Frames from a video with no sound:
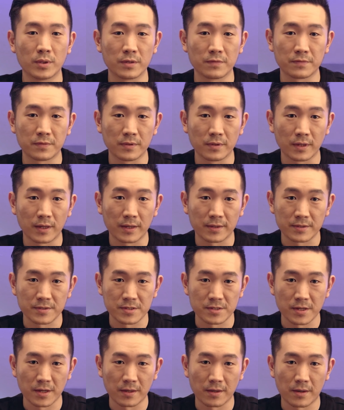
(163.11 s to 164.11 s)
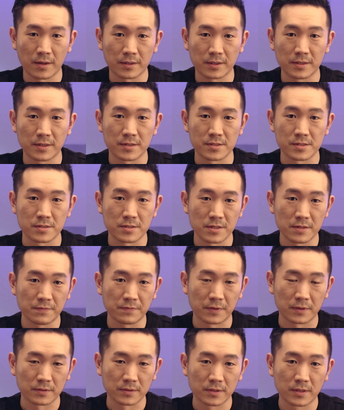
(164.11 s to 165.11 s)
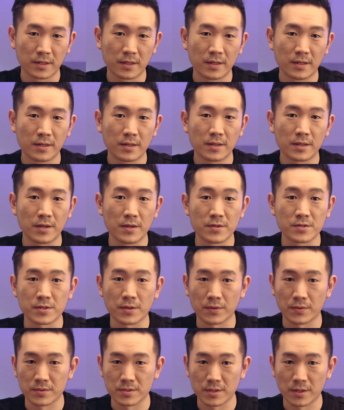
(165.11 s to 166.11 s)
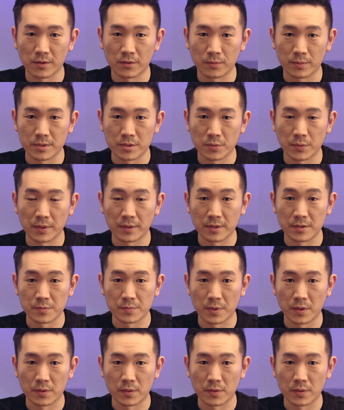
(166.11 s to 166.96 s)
But if you like to set hotkey as a default, here's how you toggle between these